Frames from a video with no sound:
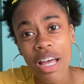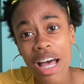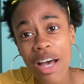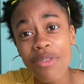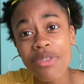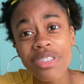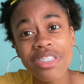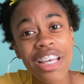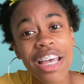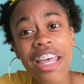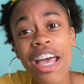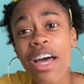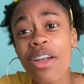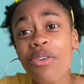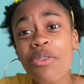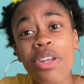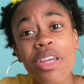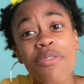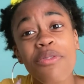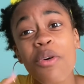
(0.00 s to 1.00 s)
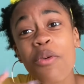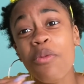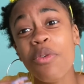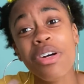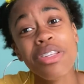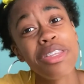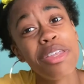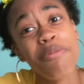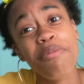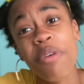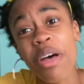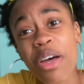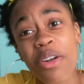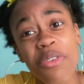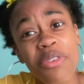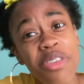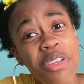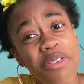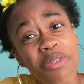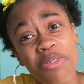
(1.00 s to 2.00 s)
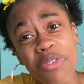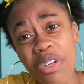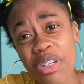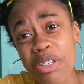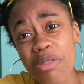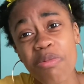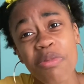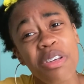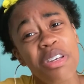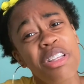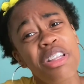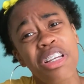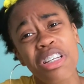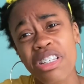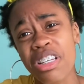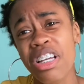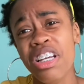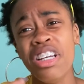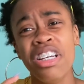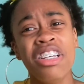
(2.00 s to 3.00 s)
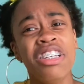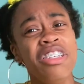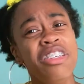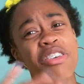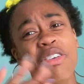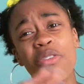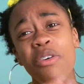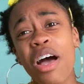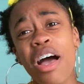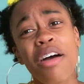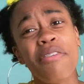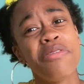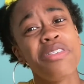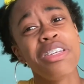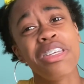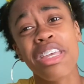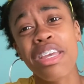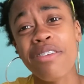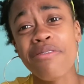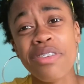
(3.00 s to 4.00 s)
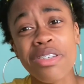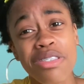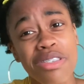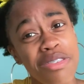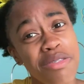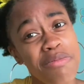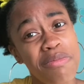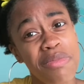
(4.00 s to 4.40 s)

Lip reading: I was like, I don't even want the medal in the first place. Like, you don't have to give it to